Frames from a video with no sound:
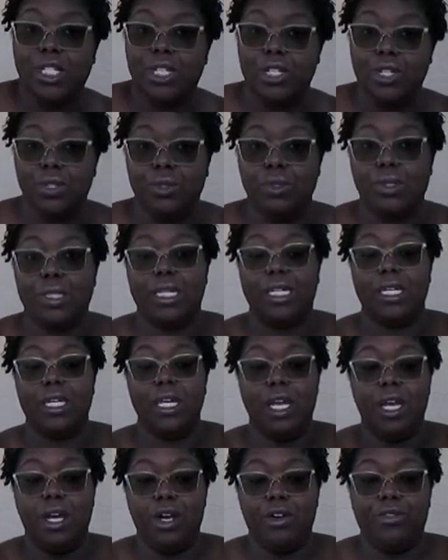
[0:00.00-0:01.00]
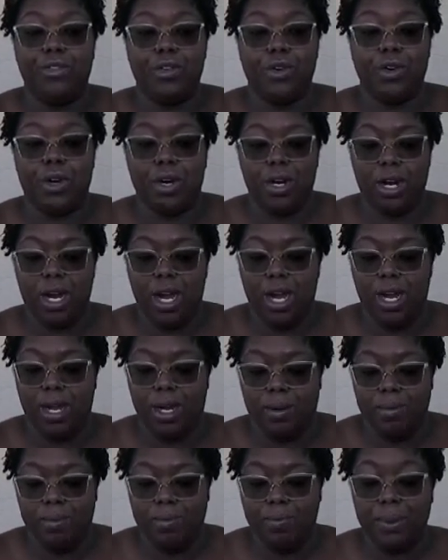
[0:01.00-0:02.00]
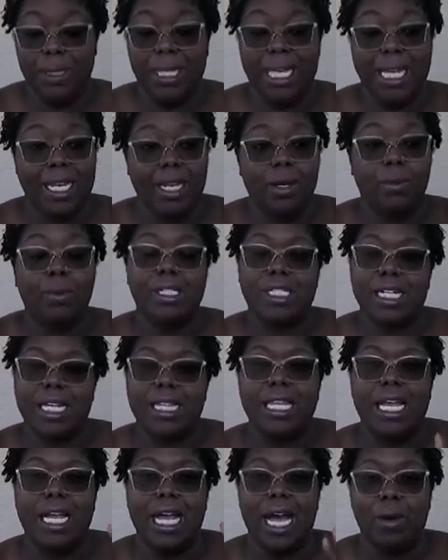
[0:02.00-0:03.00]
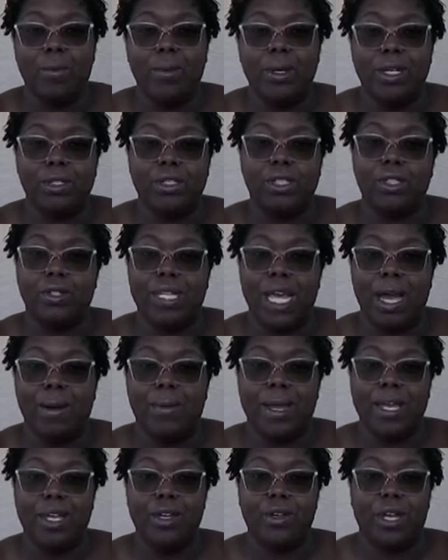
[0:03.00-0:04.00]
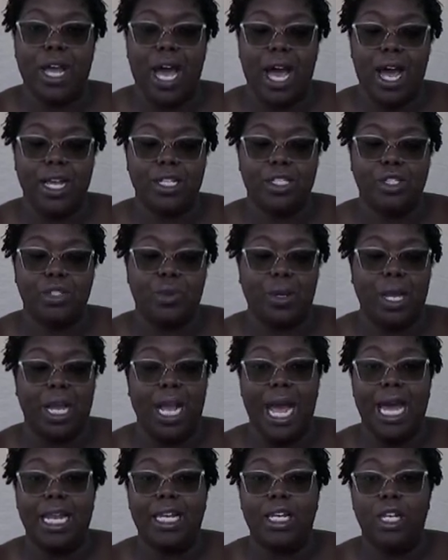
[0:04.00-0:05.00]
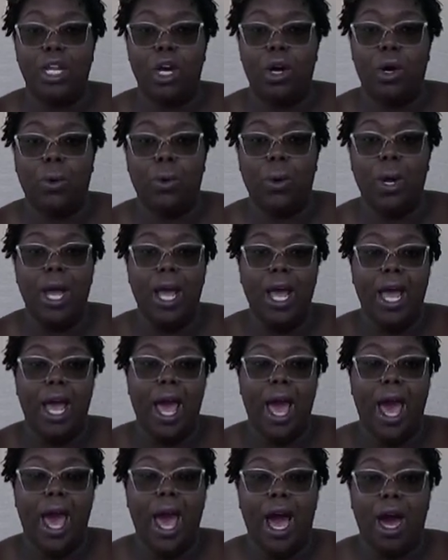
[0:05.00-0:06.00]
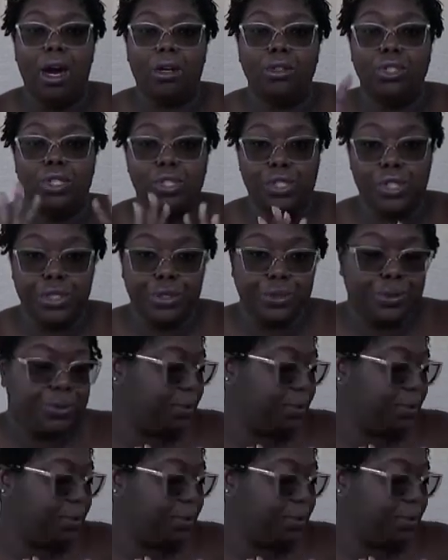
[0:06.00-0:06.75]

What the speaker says: to use it for planting, which I think I will, so that way, guys, you can kind of know how to do,